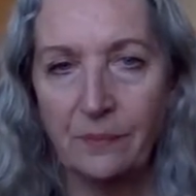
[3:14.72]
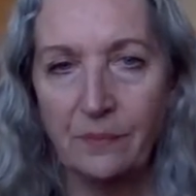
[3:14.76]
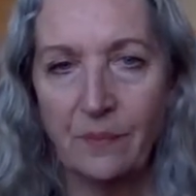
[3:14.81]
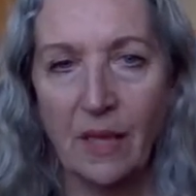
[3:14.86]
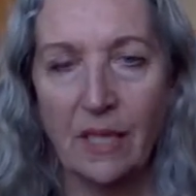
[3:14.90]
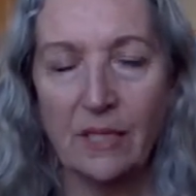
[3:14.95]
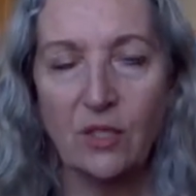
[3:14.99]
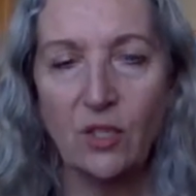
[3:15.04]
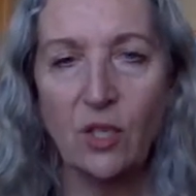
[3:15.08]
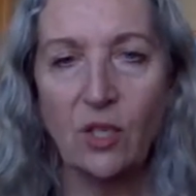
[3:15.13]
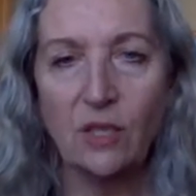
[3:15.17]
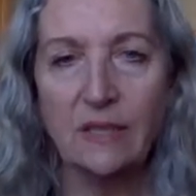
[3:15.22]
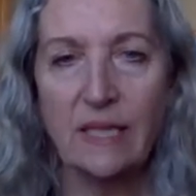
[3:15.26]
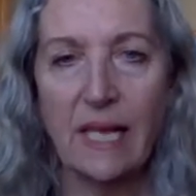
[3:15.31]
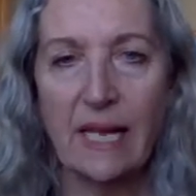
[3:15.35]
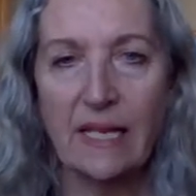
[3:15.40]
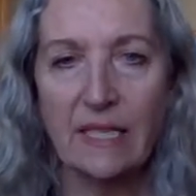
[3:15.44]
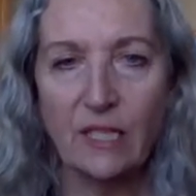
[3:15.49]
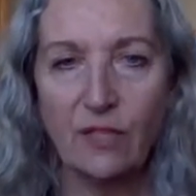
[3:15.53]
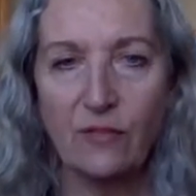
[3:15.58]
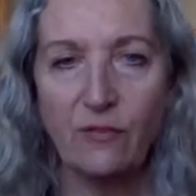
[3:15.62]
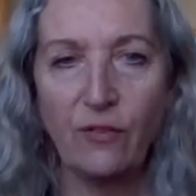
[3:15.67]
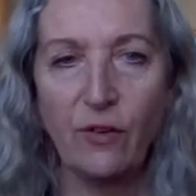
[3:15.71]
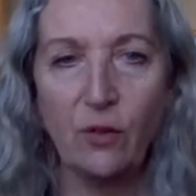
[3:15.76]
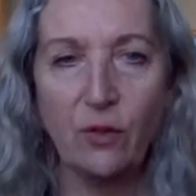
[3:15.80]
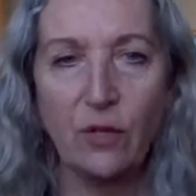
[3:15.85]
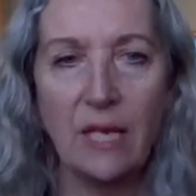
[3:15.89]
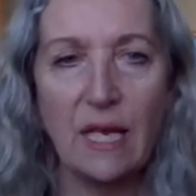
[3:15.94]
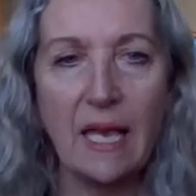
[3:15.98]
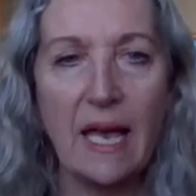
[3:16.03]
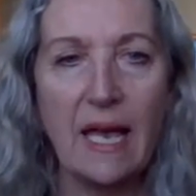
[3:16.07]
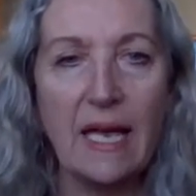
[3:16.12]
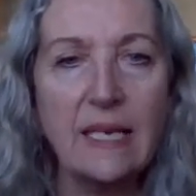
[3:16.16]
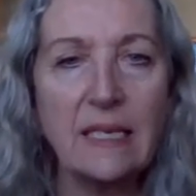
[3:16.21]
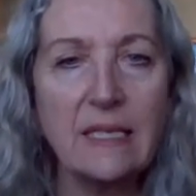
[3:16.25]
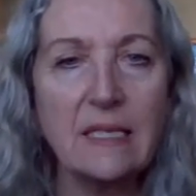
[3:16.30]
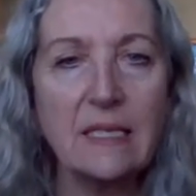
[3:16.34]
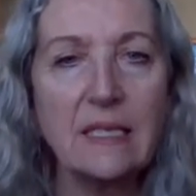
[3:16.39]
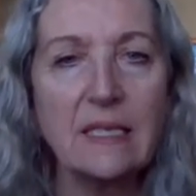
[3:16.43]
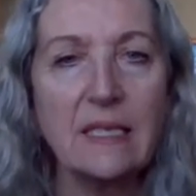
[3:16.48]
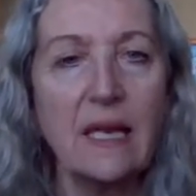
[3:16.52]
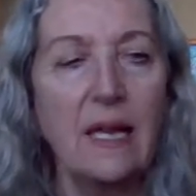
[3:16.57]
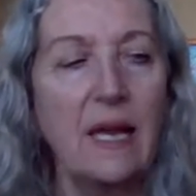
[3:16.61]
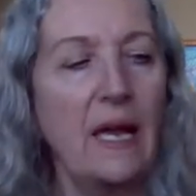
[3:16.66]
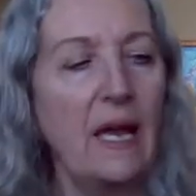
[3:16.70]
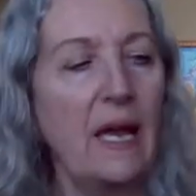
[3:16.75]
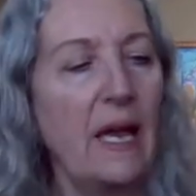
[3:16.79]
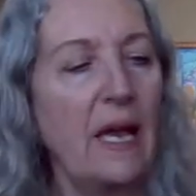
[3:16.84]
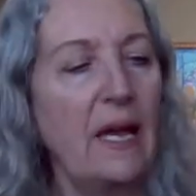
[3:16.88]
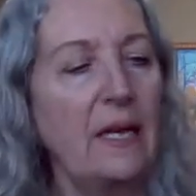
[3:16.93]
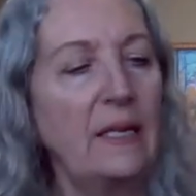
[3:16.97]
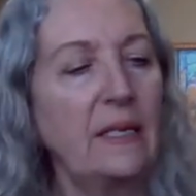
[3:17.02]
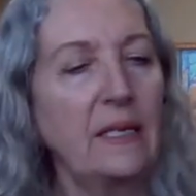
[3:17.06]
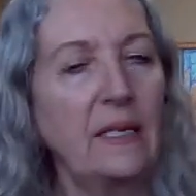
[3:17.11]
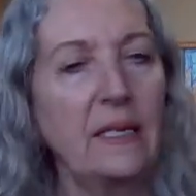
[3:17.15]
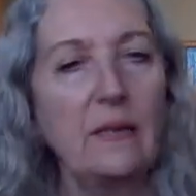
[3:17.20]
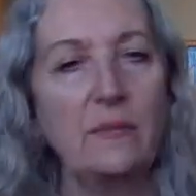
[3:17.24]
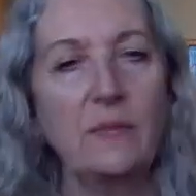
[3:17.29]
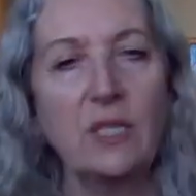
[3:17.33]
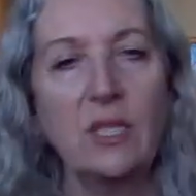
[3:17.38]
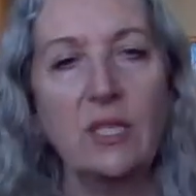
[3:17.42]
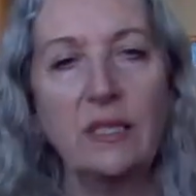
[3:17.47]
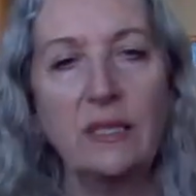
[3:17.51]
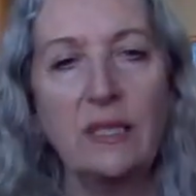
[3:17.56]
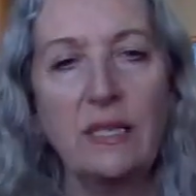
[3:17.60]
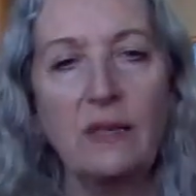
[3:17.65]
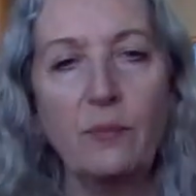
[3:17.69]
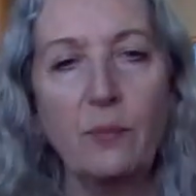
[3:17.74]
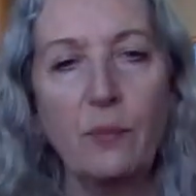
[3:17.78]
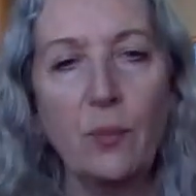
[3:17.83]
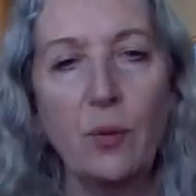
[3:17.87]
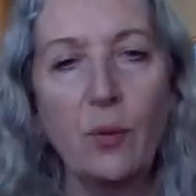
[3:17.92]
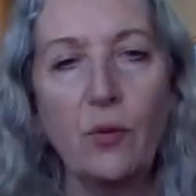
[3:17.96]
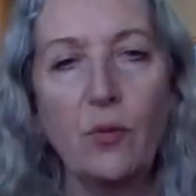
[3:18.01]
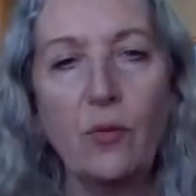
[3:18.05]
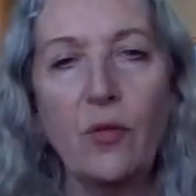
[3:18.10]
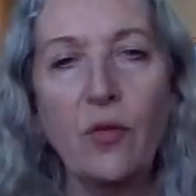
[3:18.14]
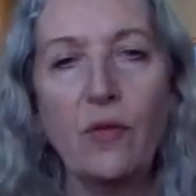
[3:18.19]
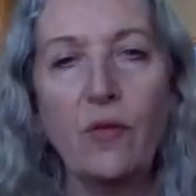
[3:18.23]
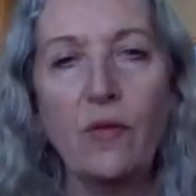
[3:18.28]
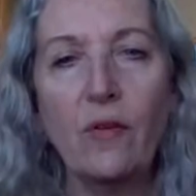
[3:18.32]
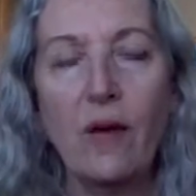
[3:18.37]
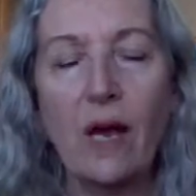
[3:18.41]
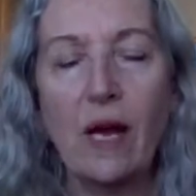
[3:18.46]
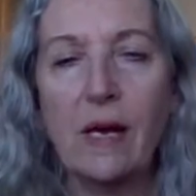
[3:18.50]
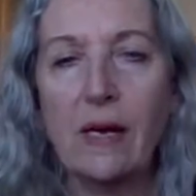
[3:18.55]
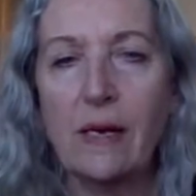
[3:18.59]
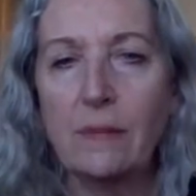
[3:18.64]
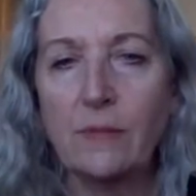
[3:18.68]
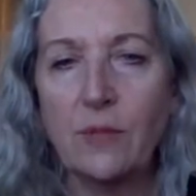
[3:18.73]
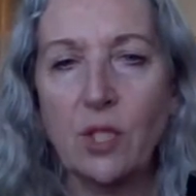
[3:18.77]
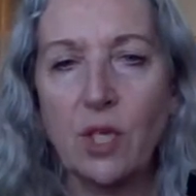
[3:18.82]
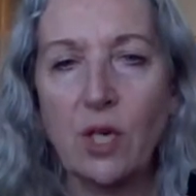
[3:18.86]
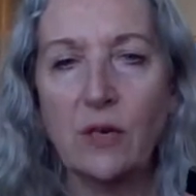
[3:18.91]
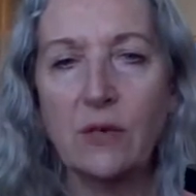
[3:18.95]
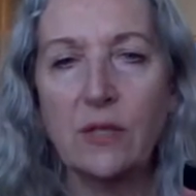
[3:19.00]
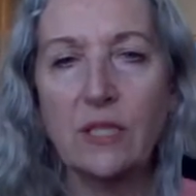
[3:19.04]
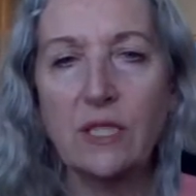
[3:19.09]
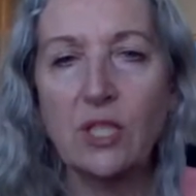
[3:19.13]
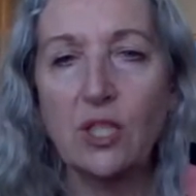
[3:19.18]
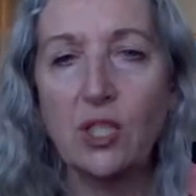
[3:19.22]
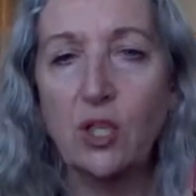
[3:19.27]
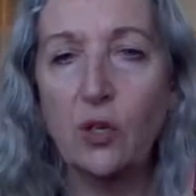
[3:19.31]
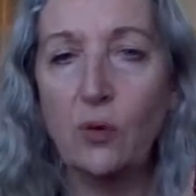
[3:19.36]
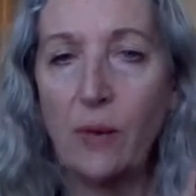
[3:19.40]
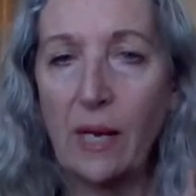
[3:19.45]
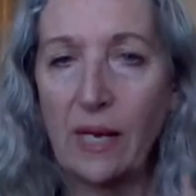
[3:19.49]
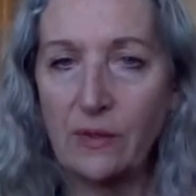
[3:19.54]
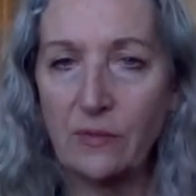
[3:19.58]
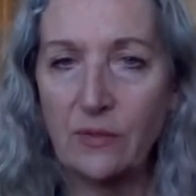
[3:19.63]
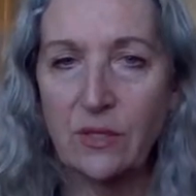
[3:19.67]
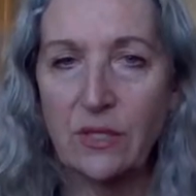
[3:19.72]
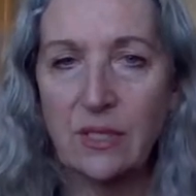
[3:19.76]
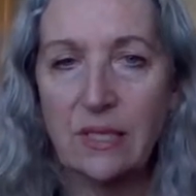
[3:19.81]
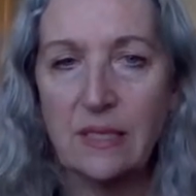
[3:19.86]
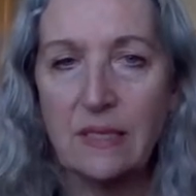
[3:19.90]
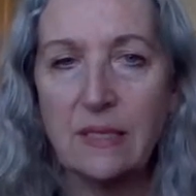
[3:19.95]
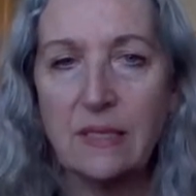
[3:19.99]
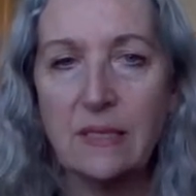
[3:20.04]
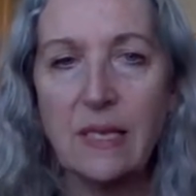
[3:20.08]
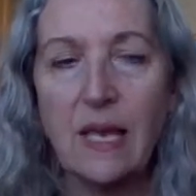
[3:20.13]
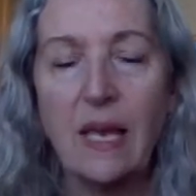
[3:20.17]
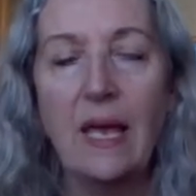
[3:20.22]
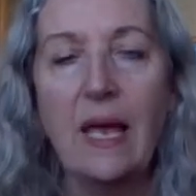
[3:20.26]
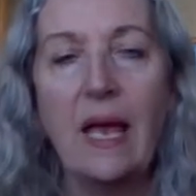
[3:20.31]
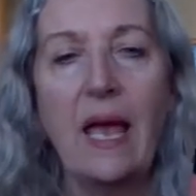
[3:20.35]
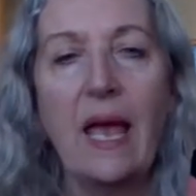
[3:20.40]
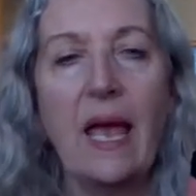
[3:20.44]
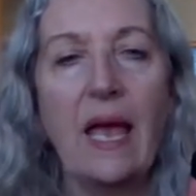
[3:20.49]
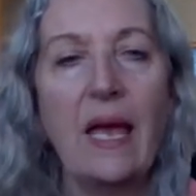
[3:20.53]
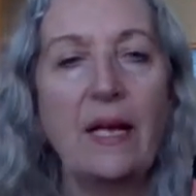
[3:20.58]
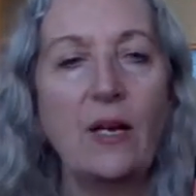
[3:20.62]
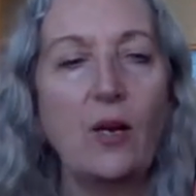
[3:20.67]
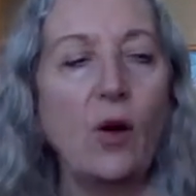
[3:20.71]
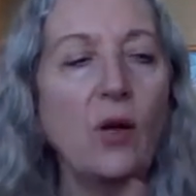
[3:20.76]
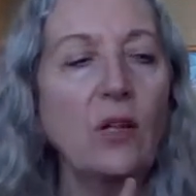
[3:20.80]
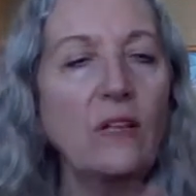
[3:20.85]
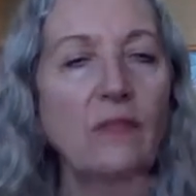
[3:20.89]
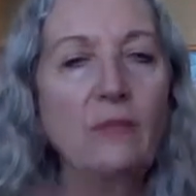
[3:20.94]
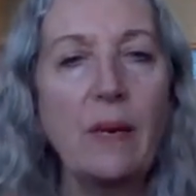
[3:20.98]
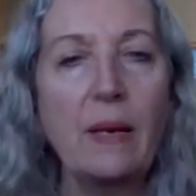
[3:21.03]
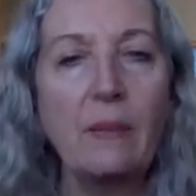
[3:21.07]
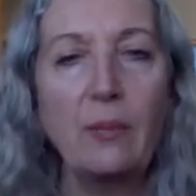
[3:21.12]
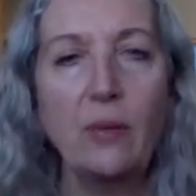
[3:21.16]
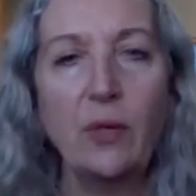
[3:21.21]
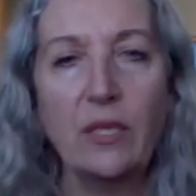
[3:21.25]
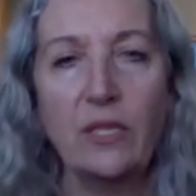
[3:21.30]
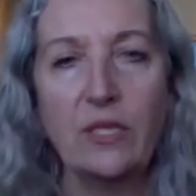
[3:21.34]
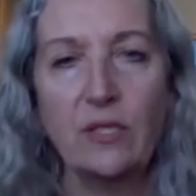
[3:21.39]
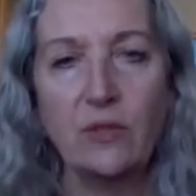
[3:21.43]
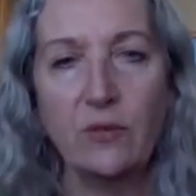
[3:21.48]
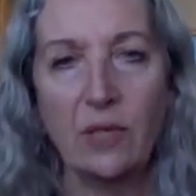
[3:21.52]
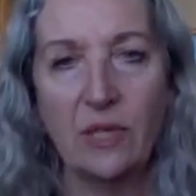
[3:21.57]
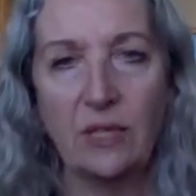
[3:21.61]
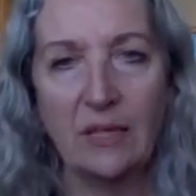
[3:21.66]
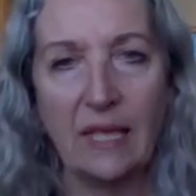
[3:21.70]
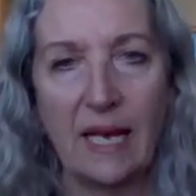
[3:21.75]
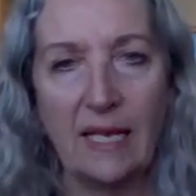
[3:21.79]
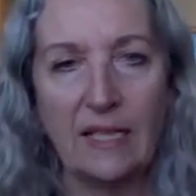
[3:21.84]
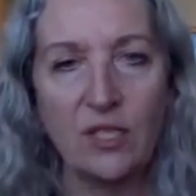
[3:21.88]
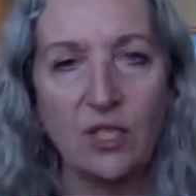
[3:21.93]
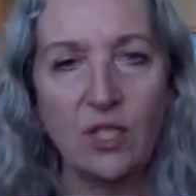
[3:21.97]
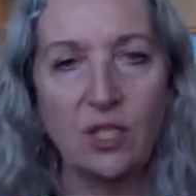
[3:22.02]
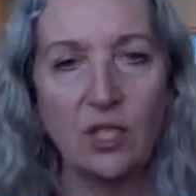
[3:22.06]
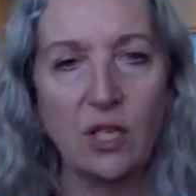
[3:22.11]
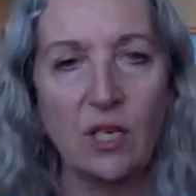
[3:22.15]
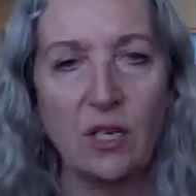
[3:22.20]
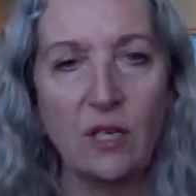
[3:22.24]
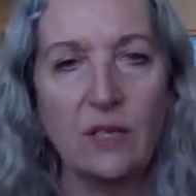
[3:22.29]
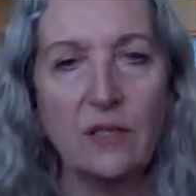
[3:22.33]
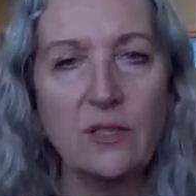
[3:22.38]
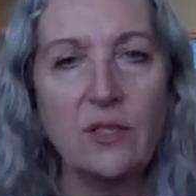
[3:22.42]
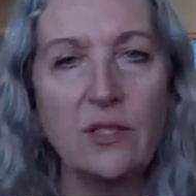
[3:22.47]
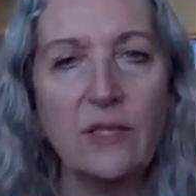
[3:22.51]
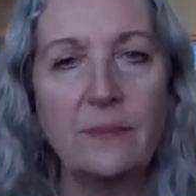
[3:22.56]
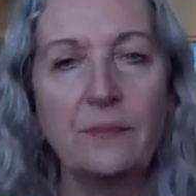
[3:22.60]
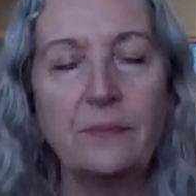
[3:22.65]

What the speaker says: It's called Exfoliate, and it comes in a leak-proof jar. It's 2 ounces, and all of my products are in glass jars.